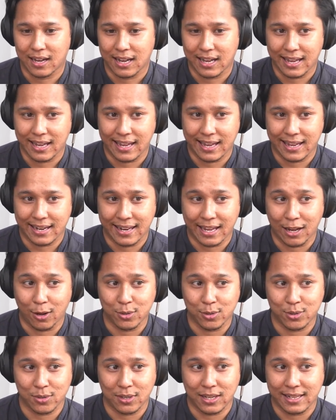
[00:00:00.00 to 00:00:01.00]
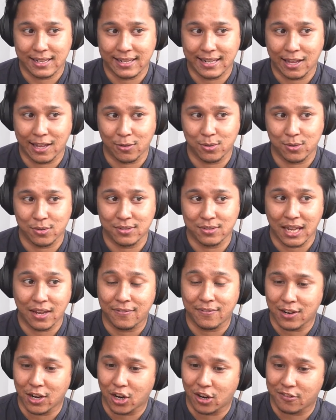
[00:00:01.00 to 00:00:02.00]
they also save a
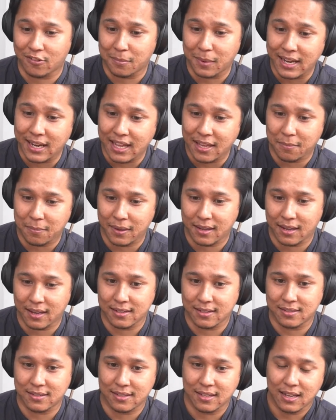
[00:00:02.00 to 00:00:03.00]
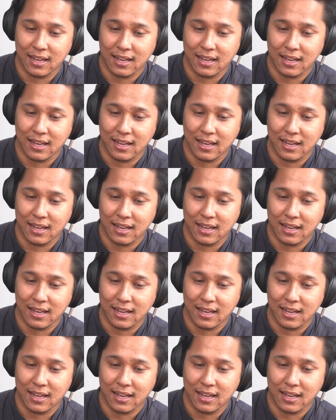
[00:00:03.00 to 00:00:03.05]
lot of money because